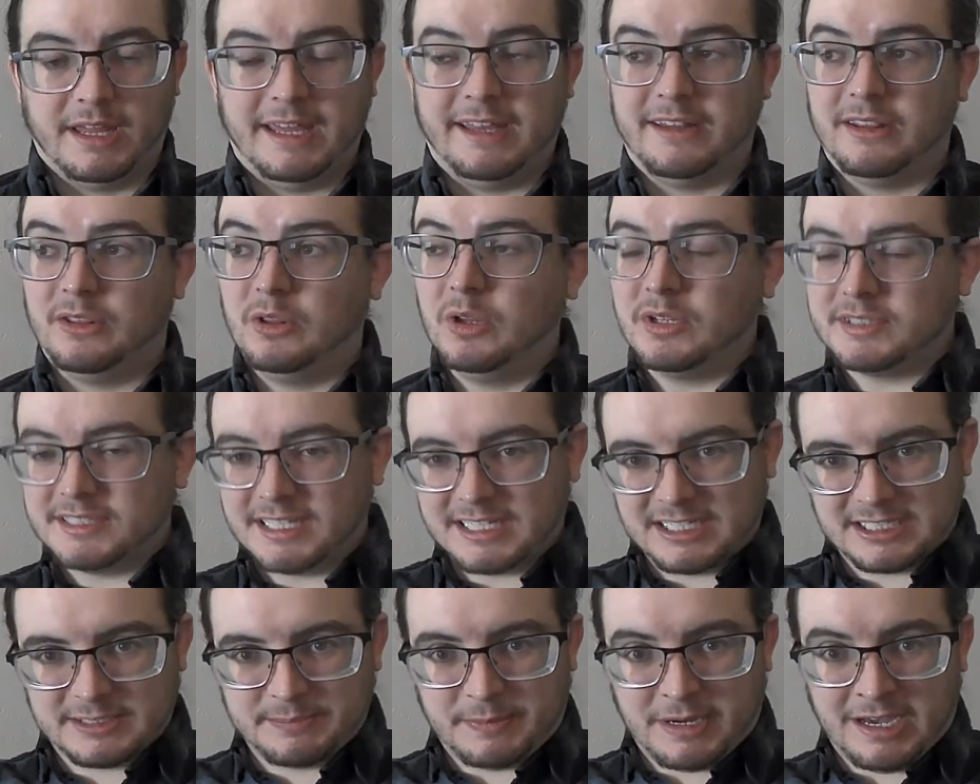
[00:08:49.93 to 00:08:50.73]
It looks
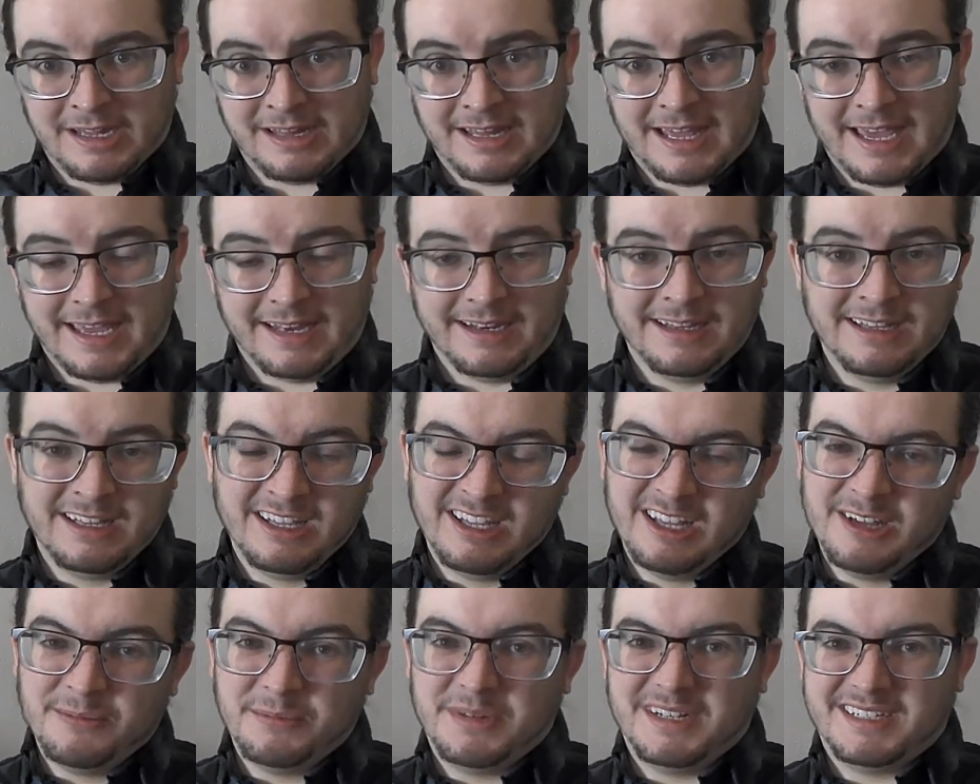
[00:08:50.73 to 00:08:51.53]
like a spotlight,
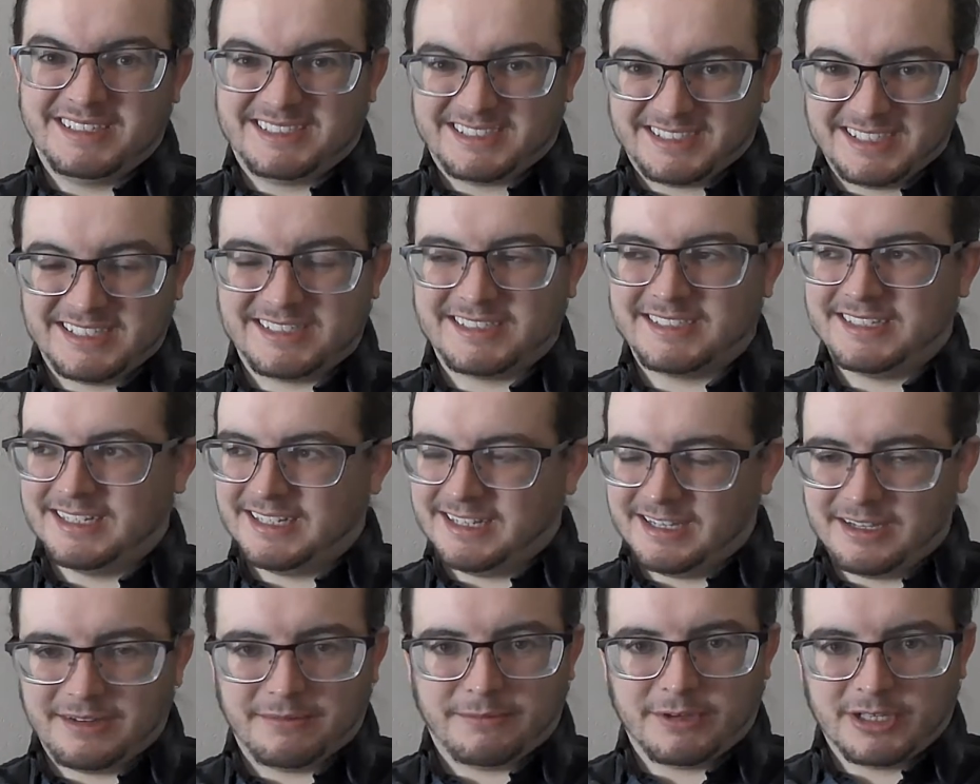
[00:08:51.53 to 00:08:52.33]
but it's just
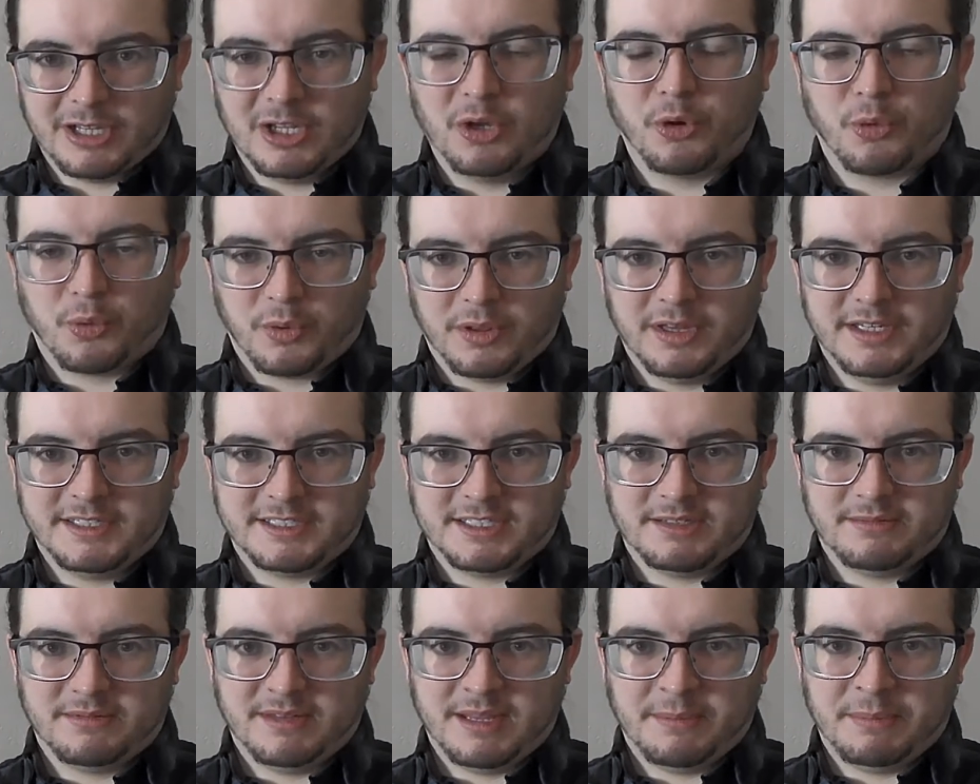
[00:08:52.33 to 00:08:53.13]
a
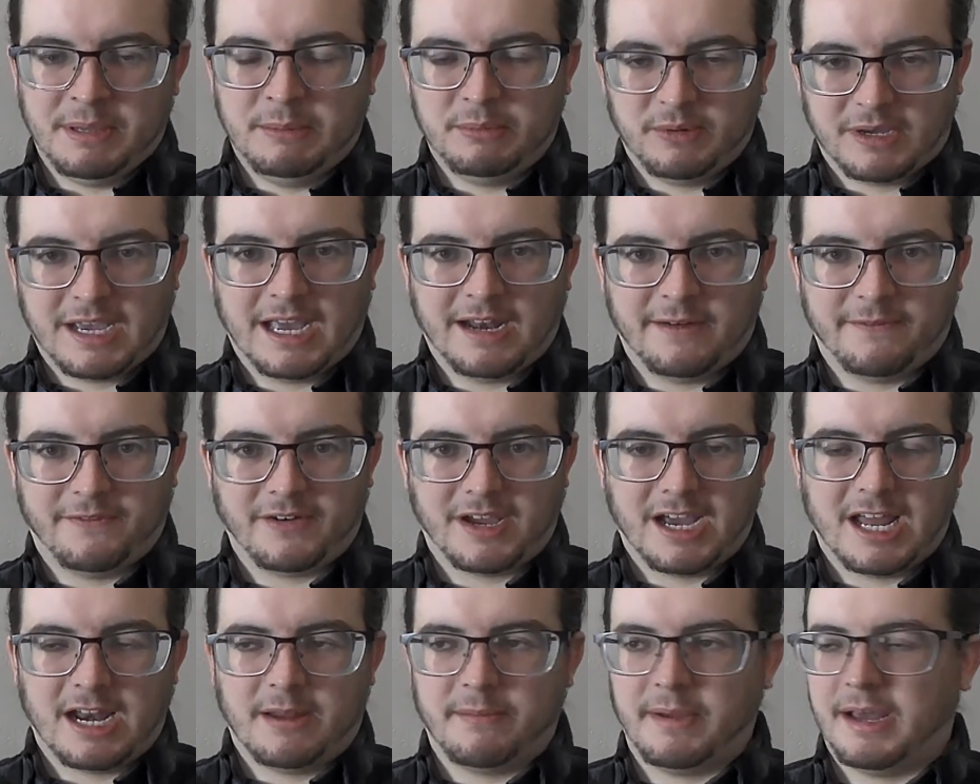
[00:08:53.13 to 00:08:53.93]
colloquialism that people kind of
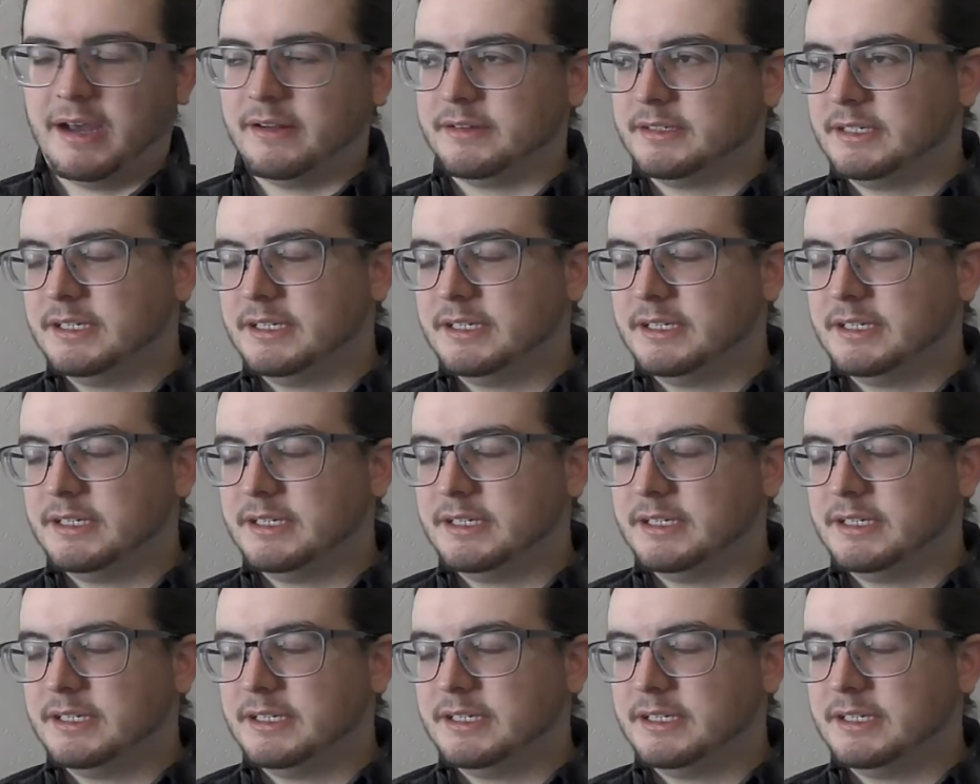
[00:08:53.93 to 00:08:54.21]
forgot about.